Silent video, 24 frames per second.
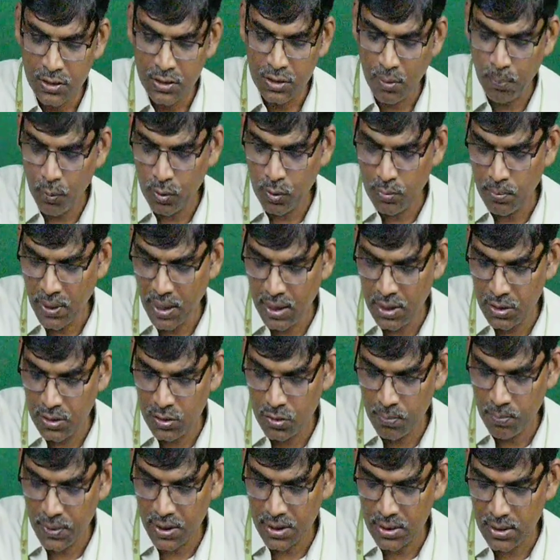Suppose minus
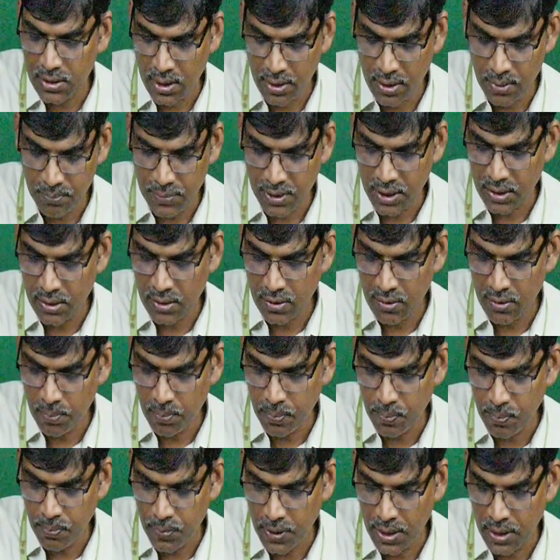to plus, I am taking a
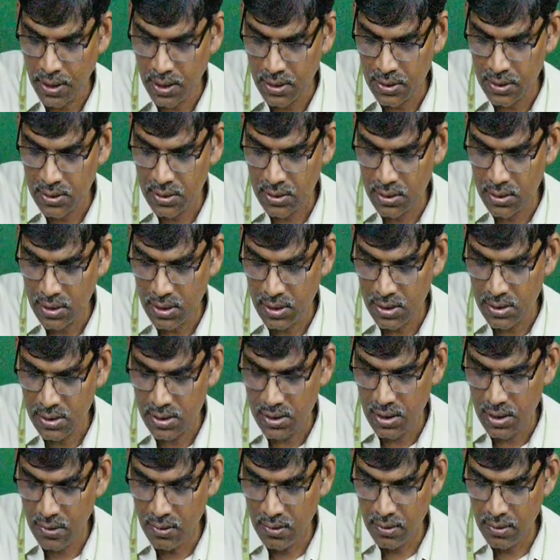plus,
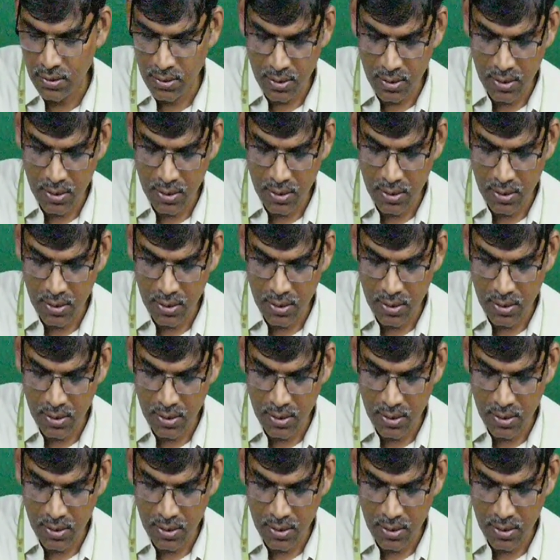easy,